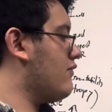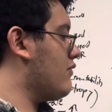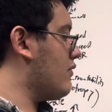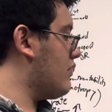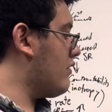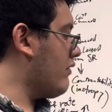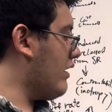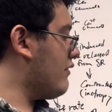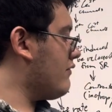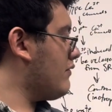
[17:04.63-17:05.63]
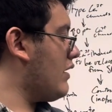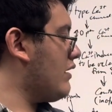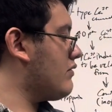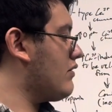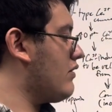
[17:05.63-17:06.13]
fluids and from the
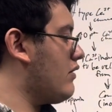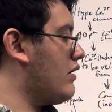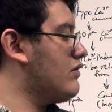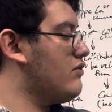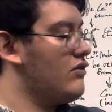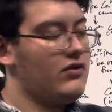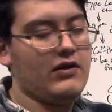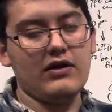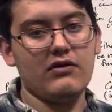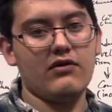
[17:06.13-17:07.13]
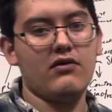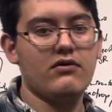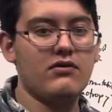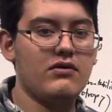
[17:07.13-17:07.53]
SCR into the cytosol.